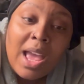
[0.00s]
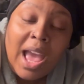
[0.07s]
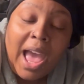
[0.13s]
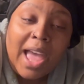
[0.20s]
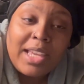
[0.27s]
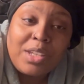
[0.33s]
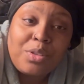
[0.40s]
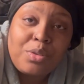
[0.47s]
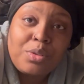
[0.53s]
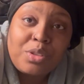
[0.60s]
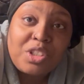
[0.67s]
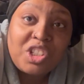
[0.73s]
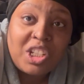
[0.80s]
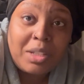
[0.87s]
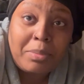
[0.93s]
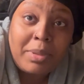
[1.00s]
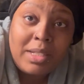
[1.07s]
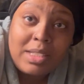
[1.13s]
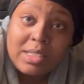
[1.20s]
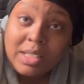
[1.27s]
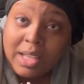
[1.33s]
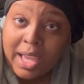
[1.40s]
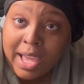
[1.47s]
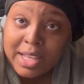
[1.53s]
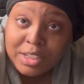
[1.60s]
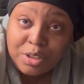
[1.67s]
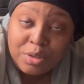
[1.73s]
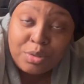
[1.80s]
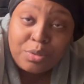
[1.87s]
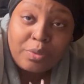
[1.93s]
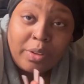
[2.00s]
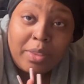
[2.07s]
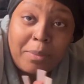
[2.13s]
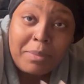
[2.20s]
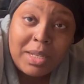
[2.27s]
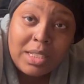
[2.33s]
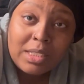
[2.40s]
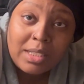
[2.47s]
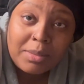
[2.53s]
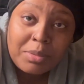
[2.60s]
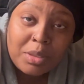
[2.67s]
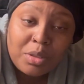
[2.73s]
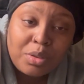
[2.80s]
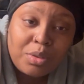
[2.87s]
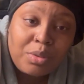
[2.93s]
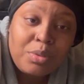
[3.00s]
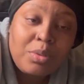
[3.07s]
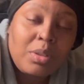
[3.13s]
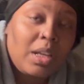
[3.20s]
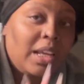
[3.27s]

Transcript: I used chickpeas and cashews for the meat substitute,